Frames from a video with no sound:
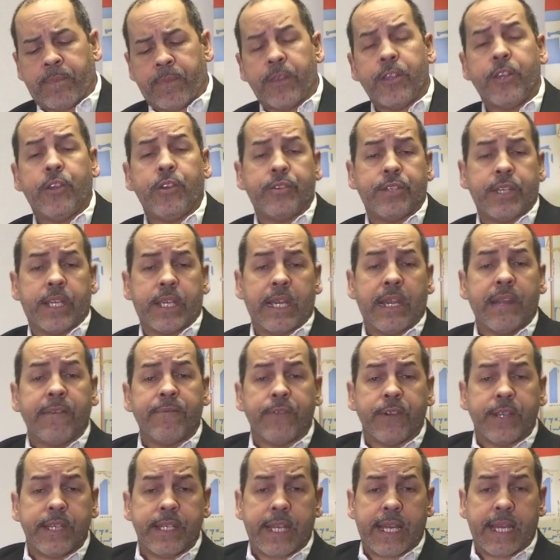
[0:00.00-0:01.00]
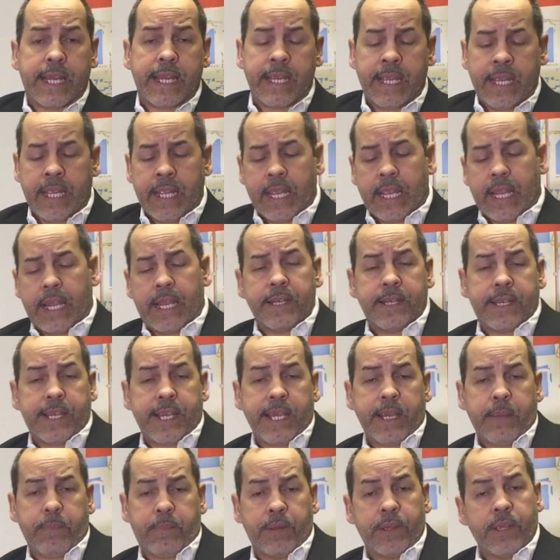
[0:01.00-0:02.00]
using every day and
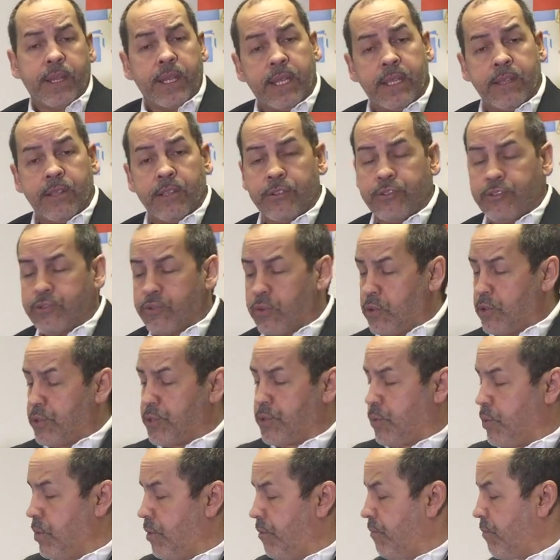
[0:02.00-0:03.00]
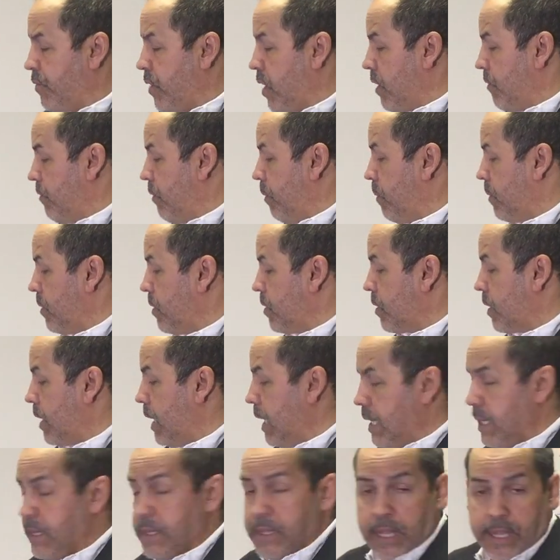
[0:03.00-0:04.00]
keep in their drawers or in front of them.
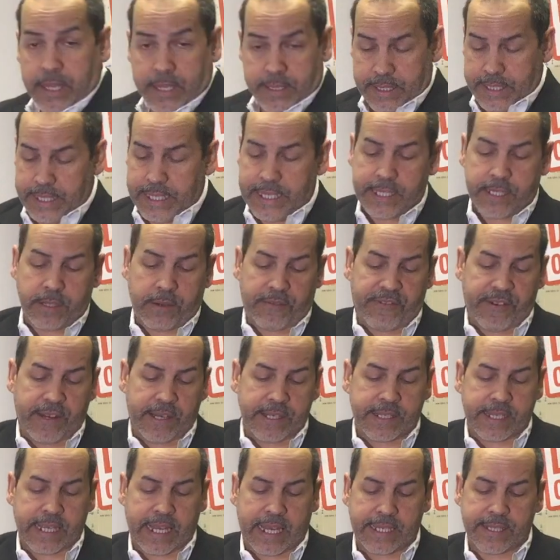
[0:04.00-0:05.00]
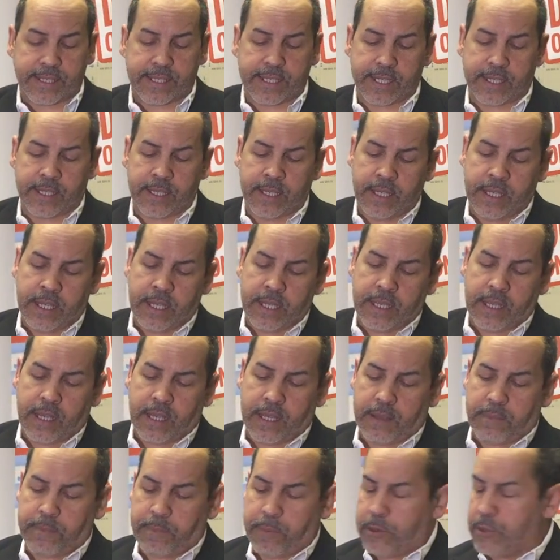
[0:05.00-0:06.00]
Okay, these are fantastic
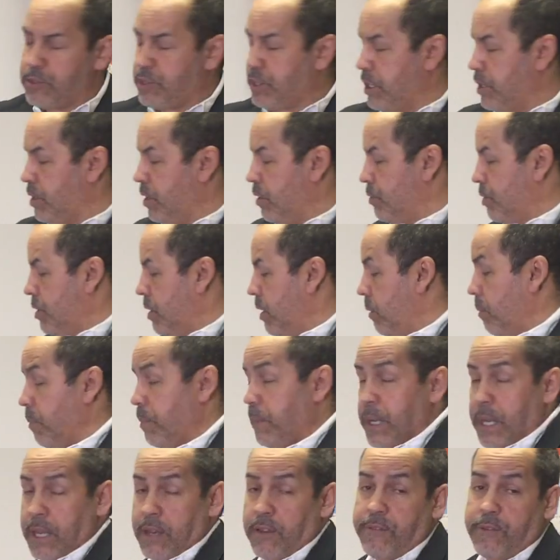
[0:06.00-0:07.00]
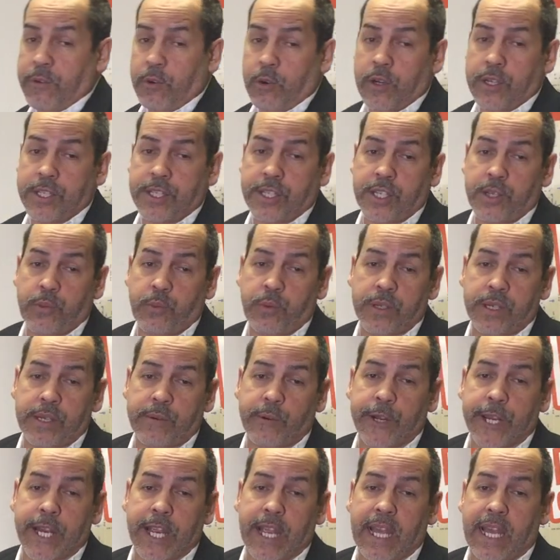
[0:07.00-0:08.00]
post-it notes. But of course, you wouldn't
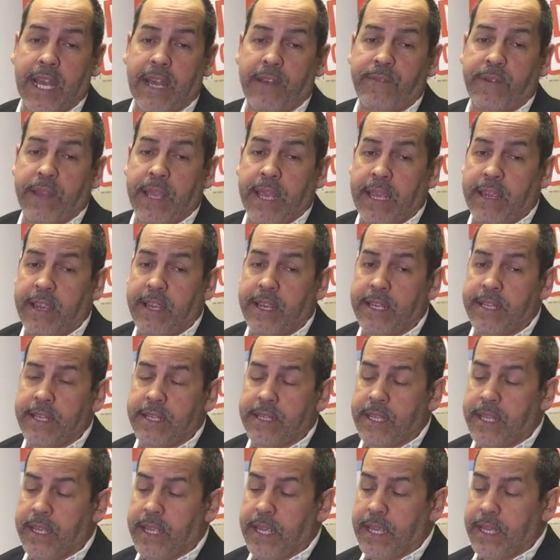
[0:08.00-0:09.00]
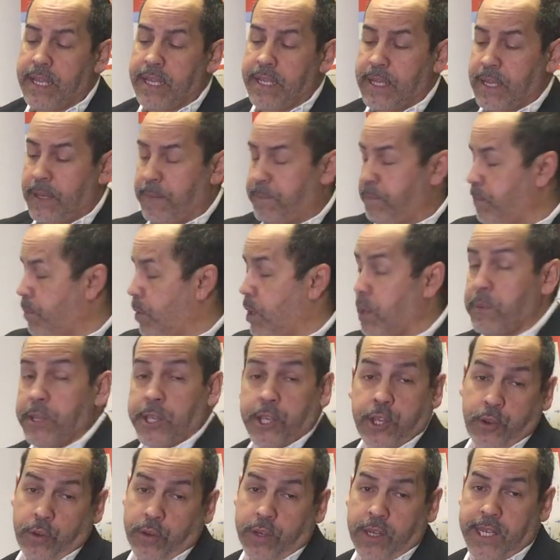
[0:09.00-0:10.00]
want to have a
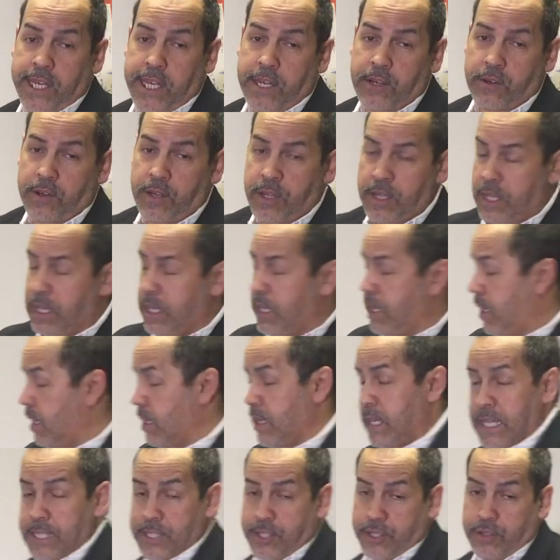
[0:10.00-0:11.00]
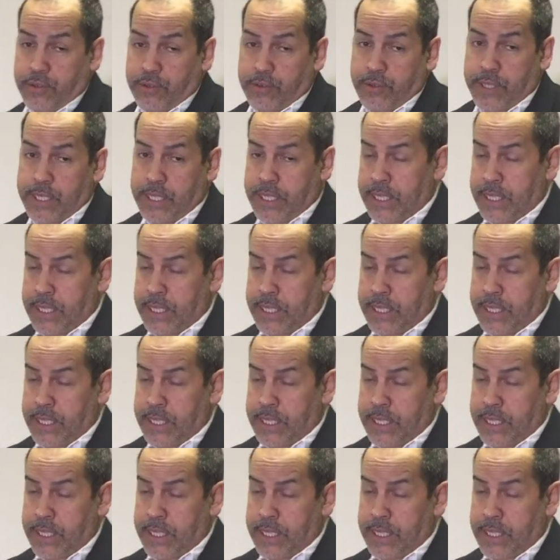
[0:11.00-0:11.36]
barbecue cleaner unless you're in